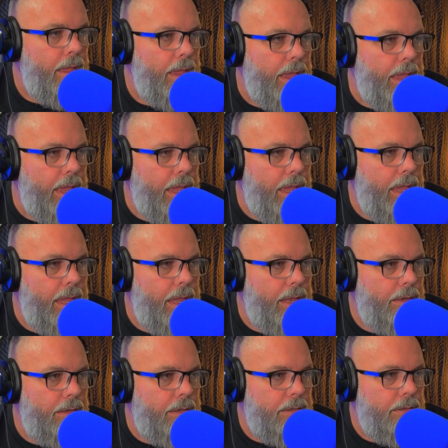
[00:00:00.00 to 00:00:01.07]

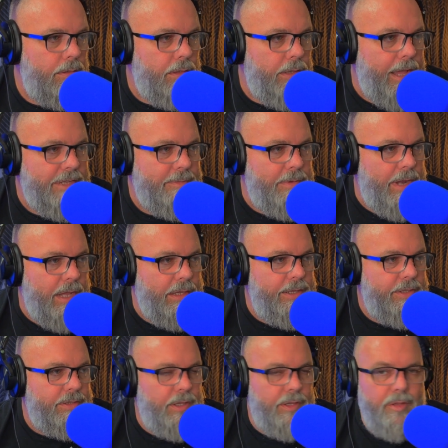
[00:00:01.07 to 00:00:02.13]
And last but not
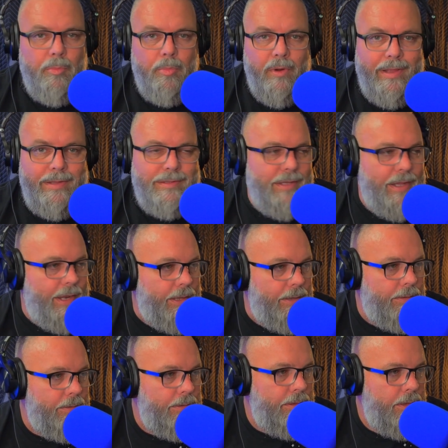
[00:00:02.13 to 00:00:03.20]
least, the bright
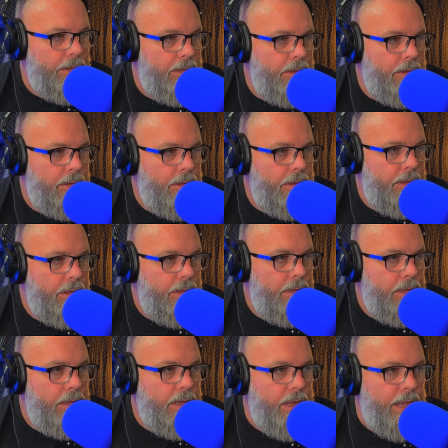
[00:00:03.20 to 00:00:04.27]
setting.
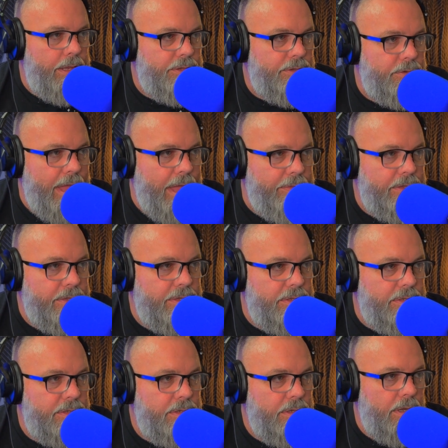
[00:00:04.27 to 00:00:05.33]
And so now this
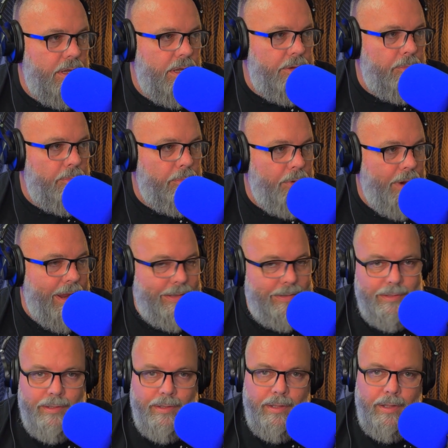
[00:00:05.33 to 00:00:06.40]
is on
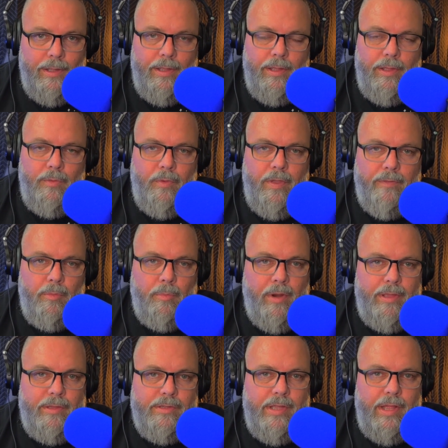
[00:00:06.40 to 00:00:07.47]
bright. We have the
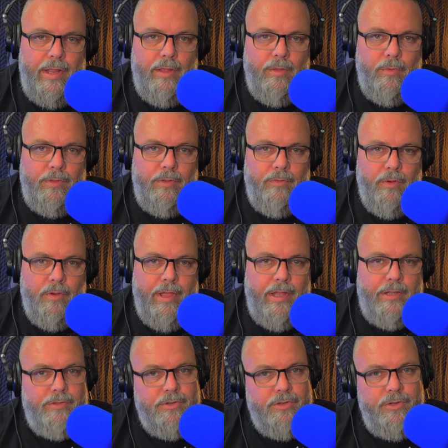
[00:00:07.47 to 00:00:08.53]
bright setting with the
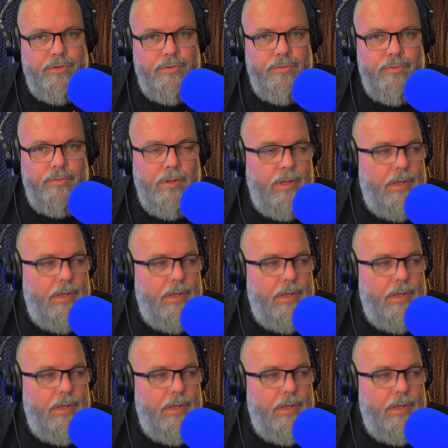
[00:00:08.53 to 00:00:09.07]
Vocaster 2